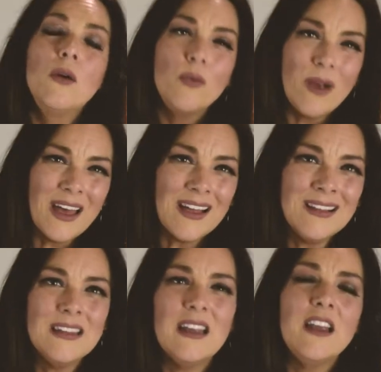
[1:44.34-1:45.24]
Well,
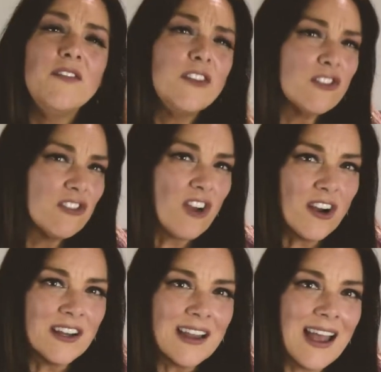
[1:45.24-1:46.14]
if you're
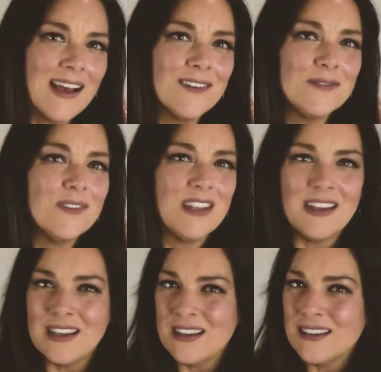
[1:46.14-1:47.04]
starting out
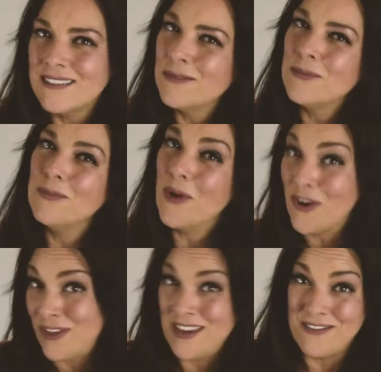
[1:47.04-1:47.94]
eating
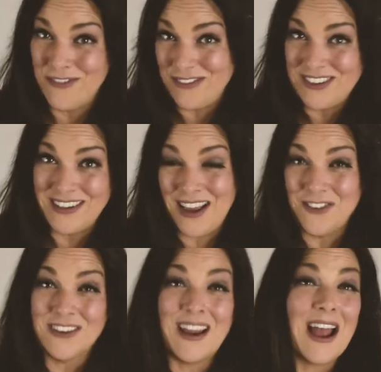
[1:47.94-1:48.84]
more than
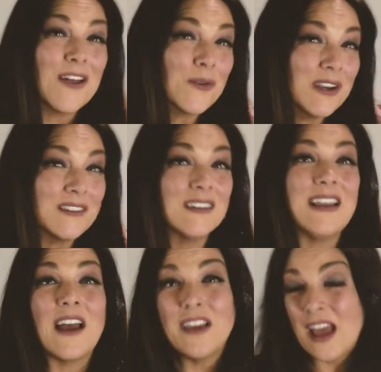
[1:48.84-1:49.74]
1,500 calories and
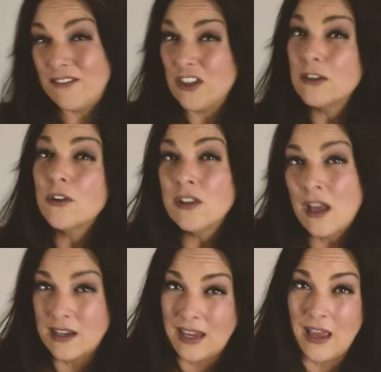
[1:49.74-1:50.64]
now you have to learn
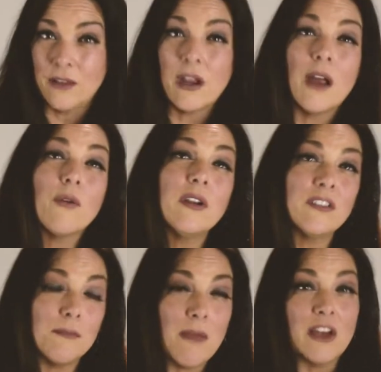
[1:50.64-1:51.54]
how to count calories
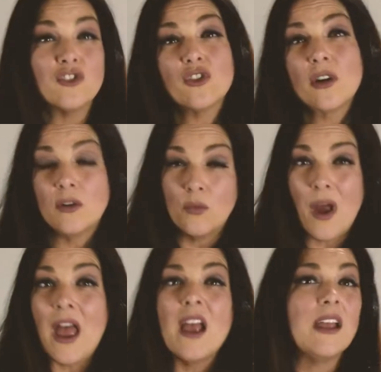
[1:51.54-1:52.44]
and measure and
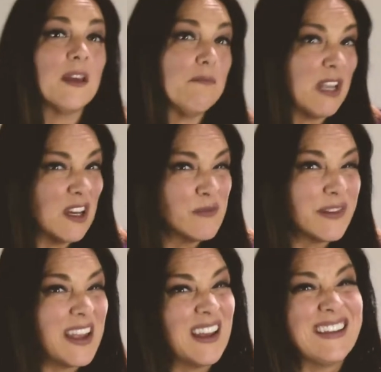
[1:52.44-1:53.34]
weigh and meal
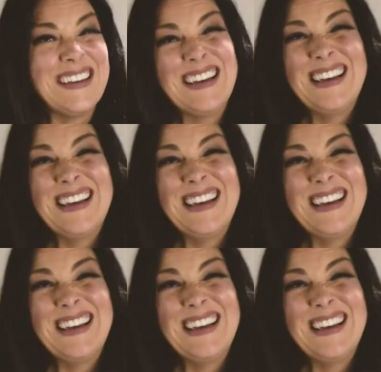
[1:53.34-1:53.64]
plan,